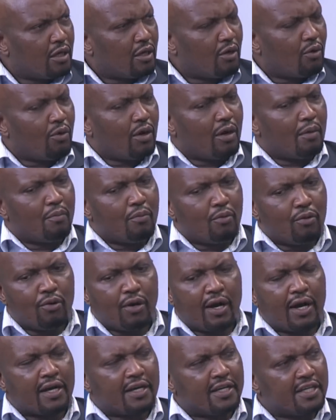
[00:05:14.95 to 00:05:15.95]
who are
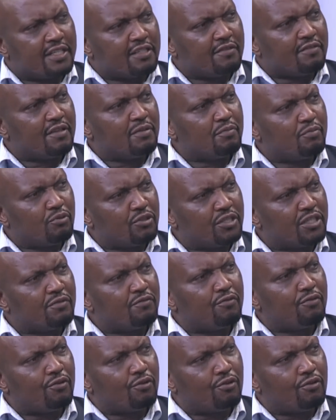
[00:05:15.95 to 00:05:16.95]
more aggressive in pushing
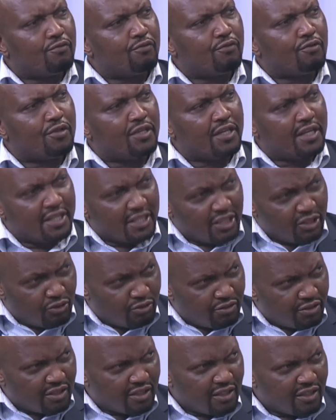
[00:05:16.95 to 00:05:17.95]
for the
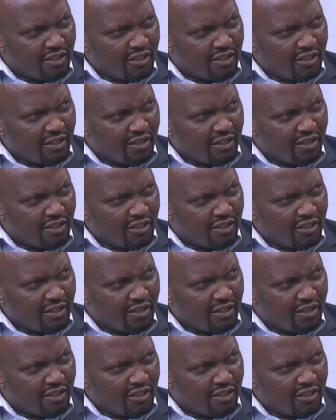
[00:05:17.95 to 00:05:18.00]
regions.